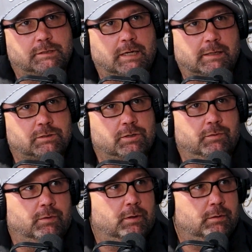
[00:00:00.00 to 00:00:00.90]
is
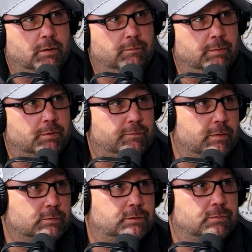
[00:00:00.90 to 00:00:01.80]
actually November
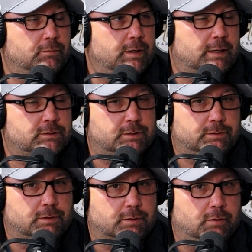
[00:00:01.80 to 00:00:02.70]
1st when we actually
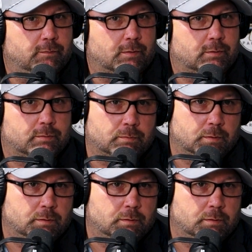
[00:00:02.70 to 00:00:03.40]
took over